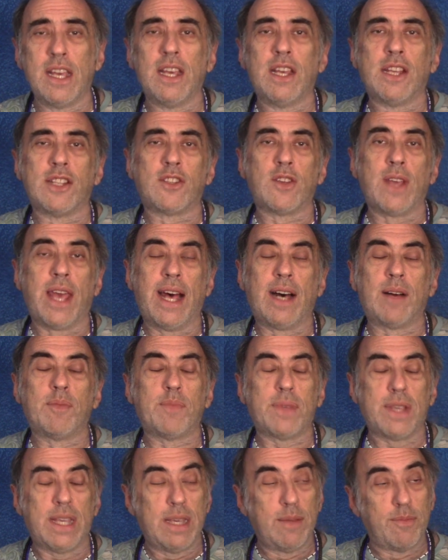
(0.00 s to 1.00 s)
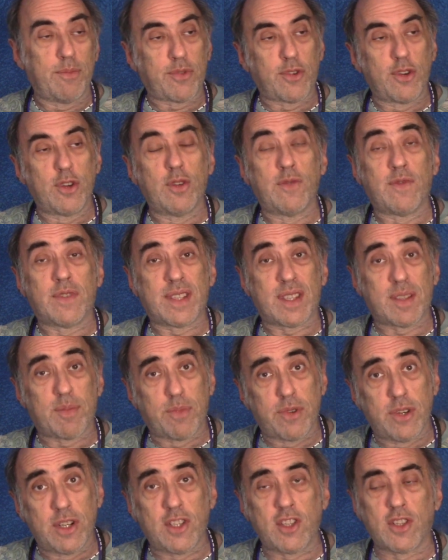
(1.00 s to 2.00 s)
to help improve
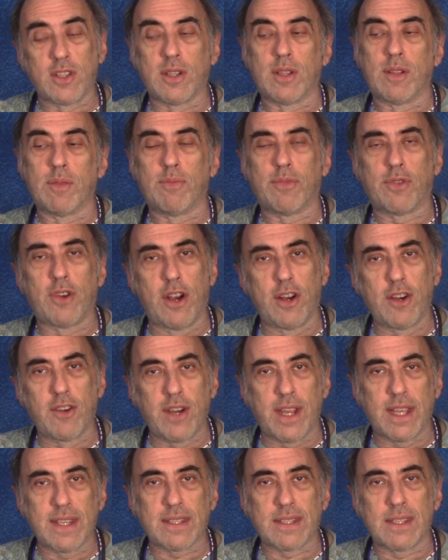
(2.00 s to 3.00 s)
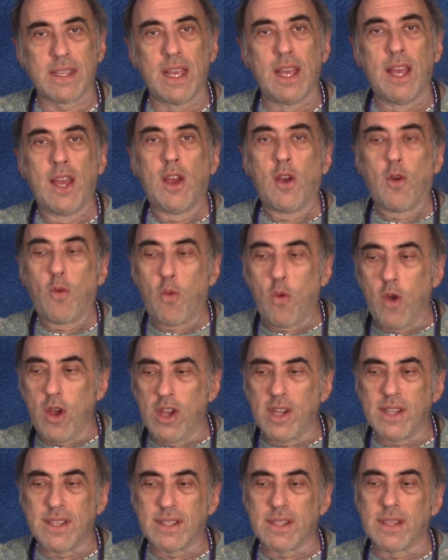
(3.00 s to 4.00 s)
spiritual progress
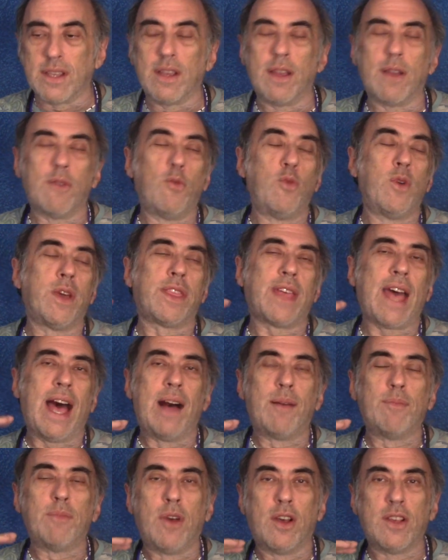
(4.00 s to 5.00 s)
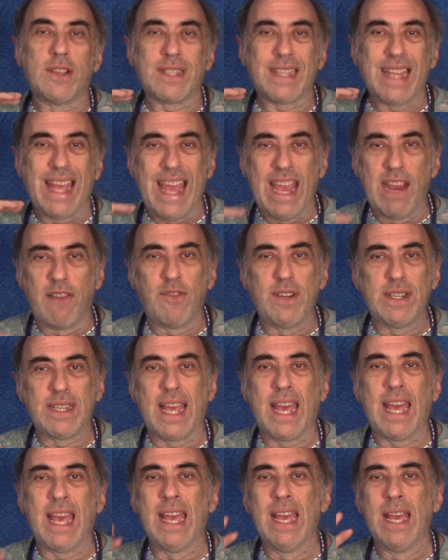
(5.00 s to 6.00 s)
works with our most
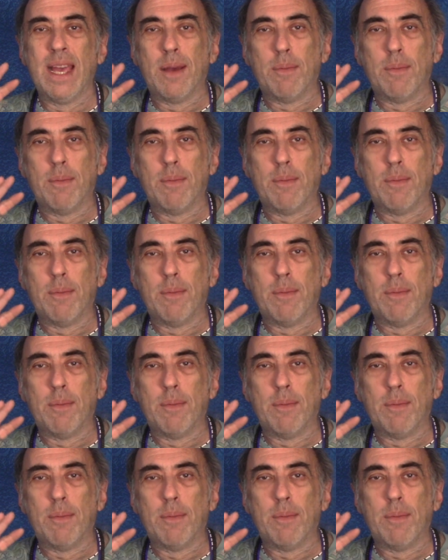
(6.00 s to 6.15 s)
everyday,